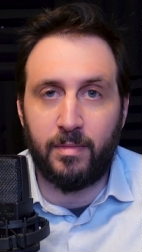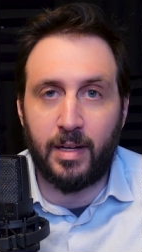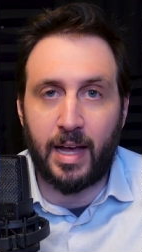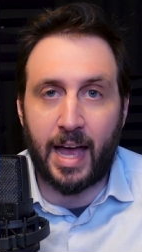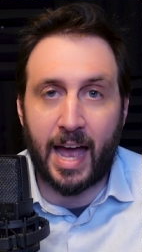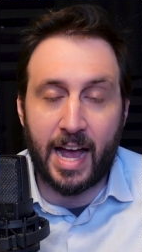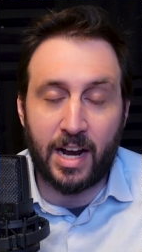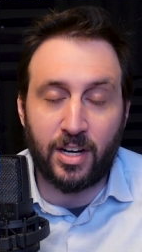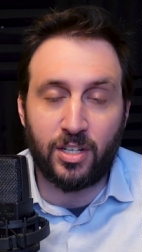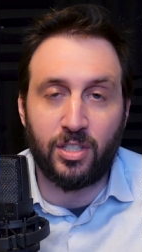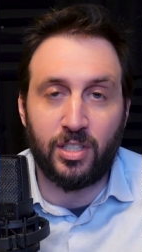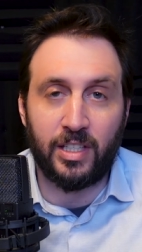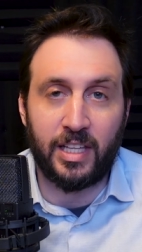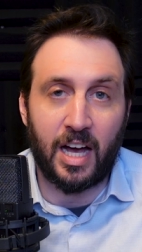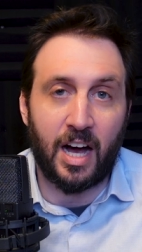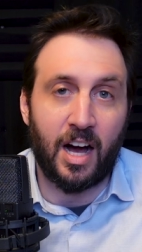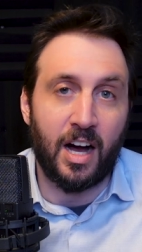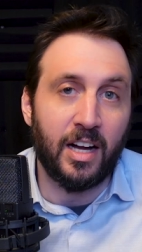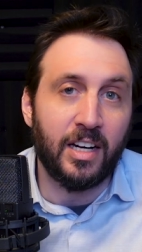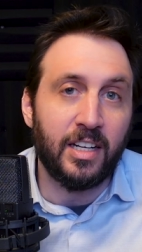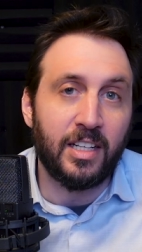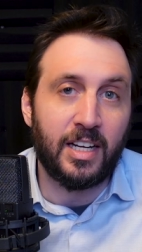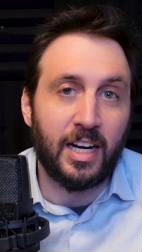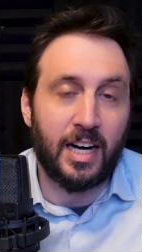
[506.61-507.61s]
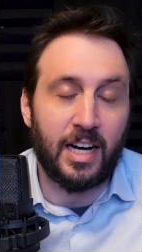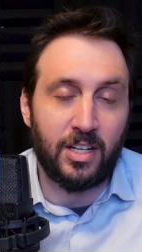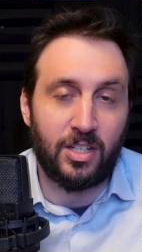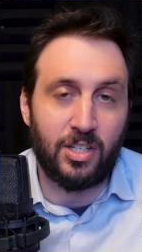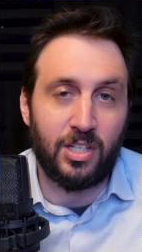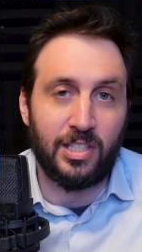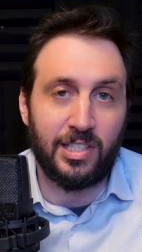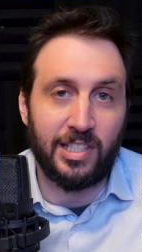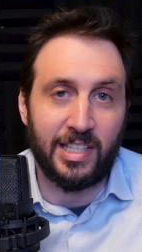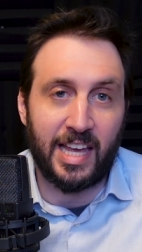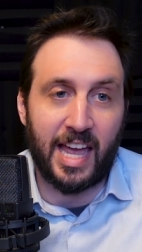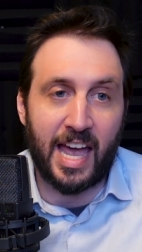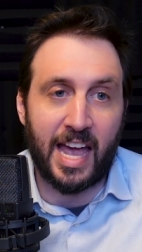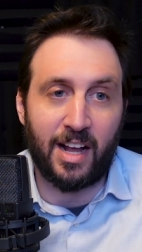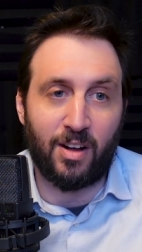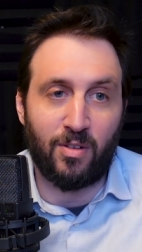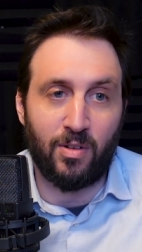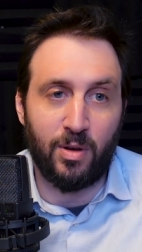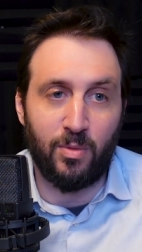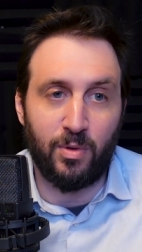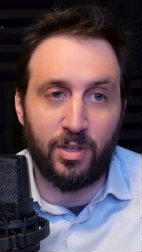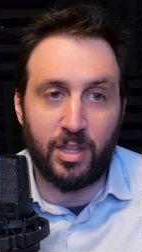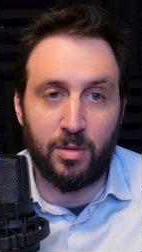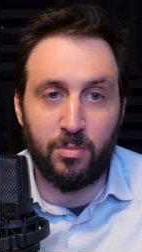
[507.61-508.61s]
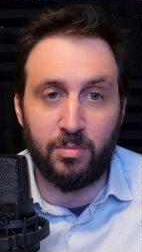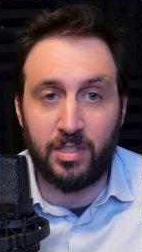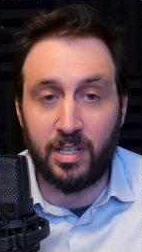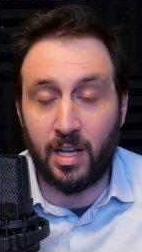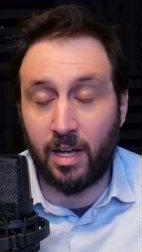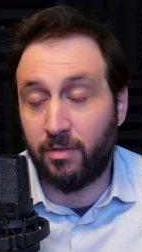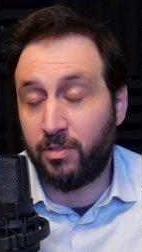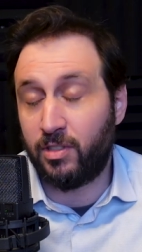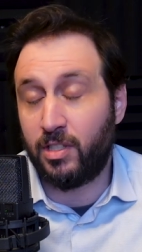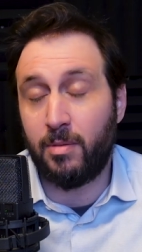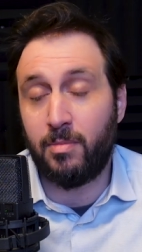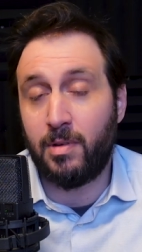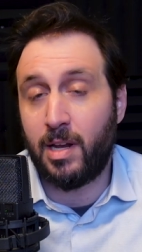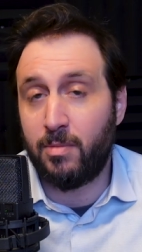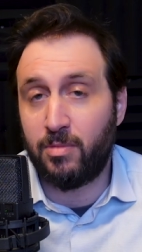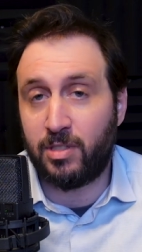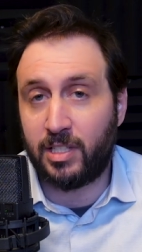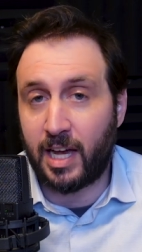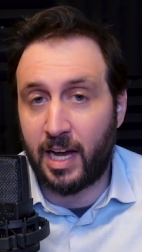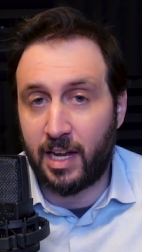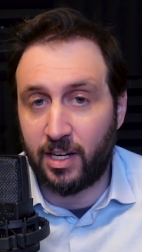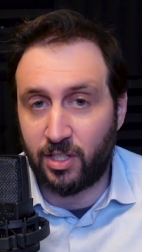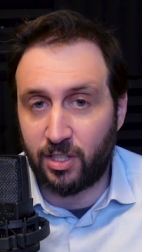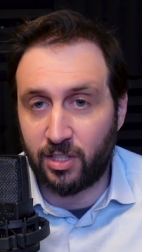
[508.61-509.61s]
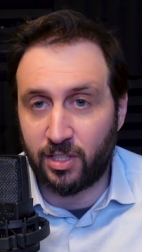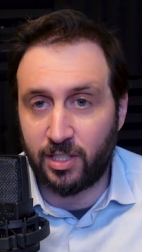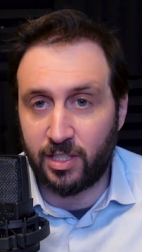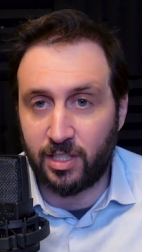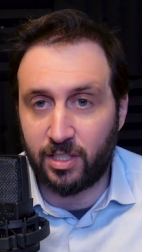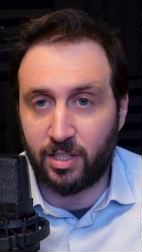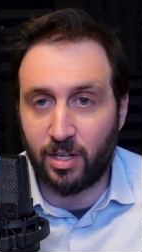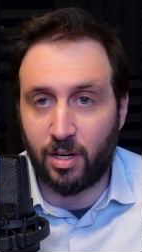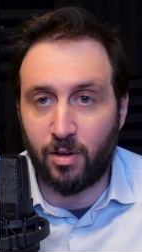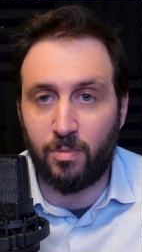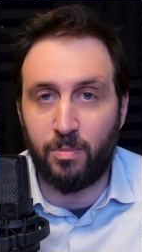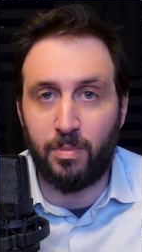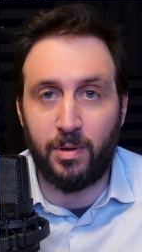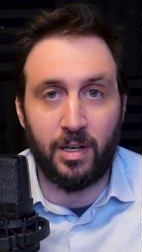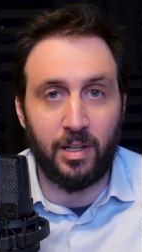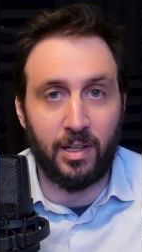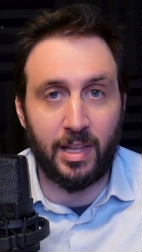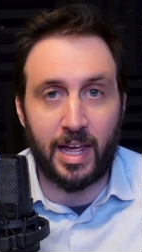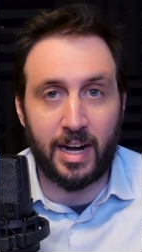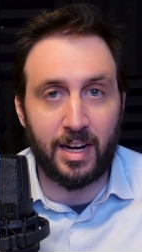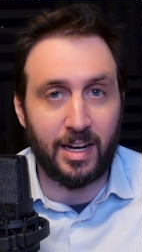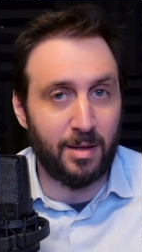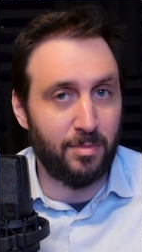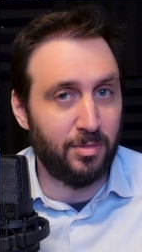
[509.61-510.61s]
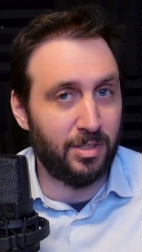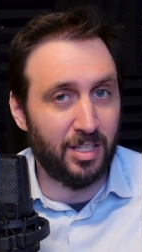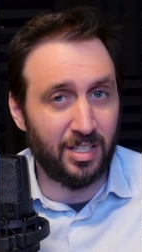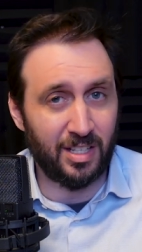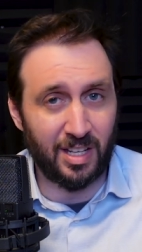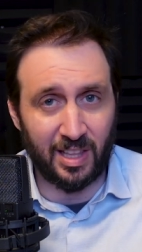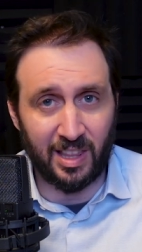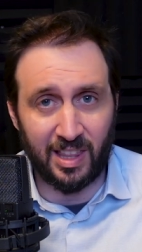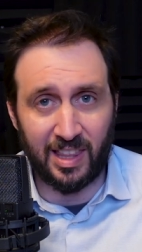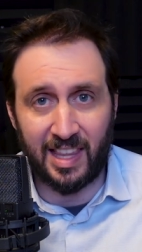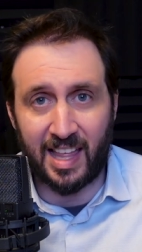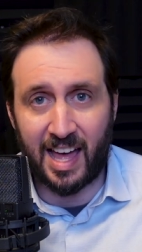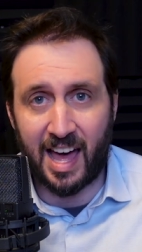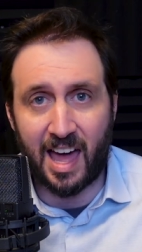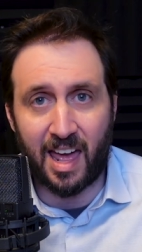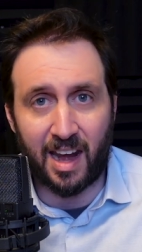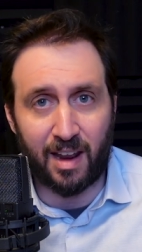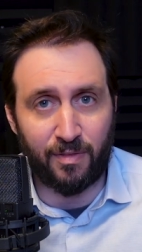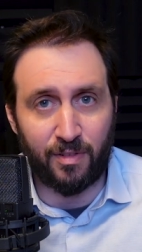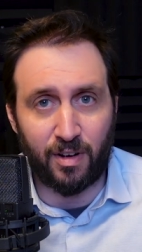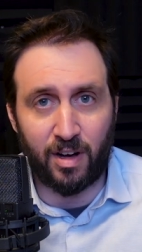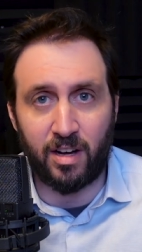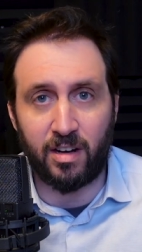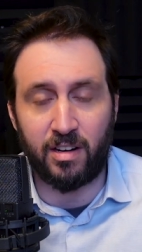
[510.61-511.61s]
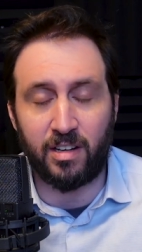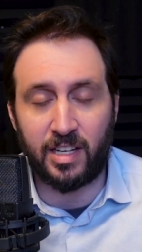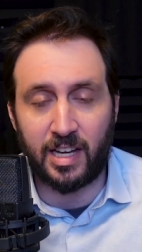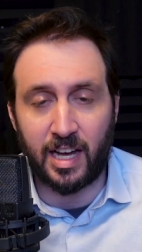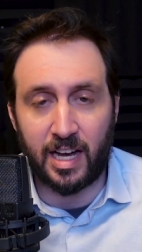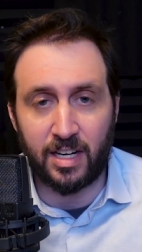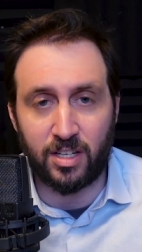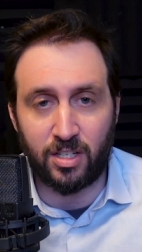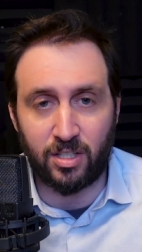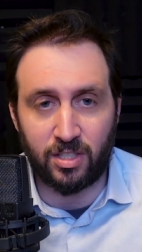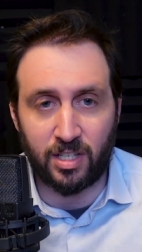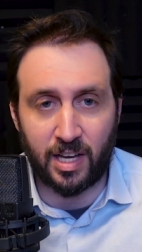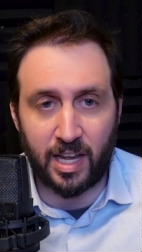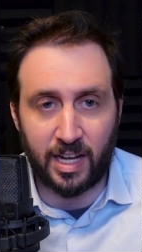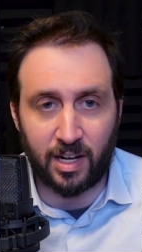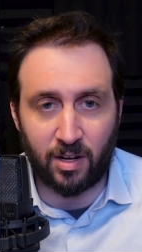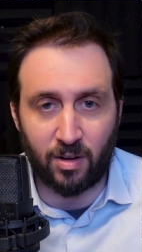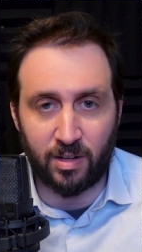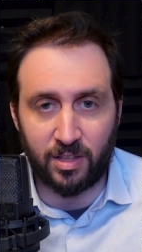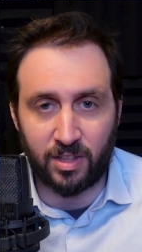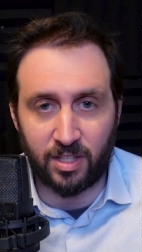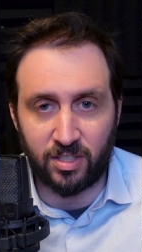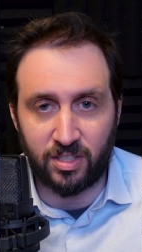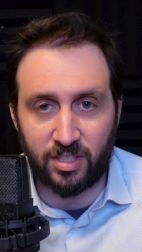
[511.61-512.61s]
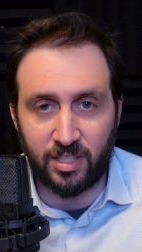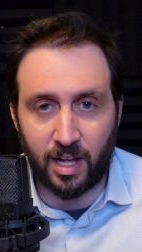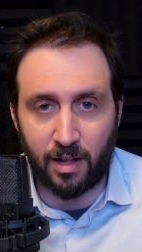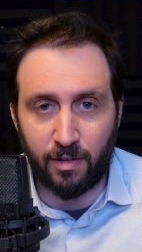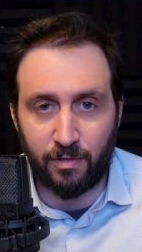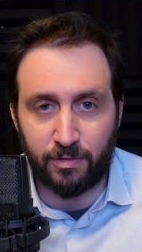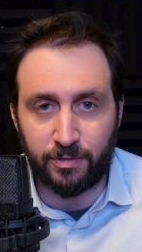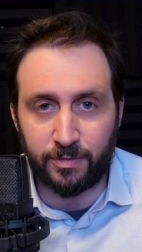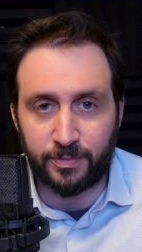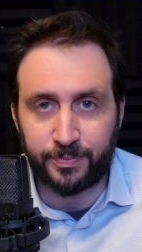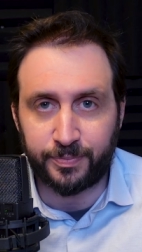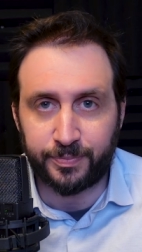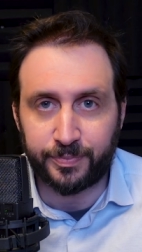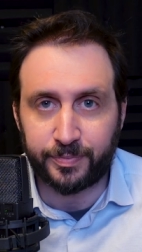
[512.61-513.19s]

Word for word: actually unconsciously angry with themselves, sometimes consciously so, but a lot of times there's a lot of unconscious anger at the self.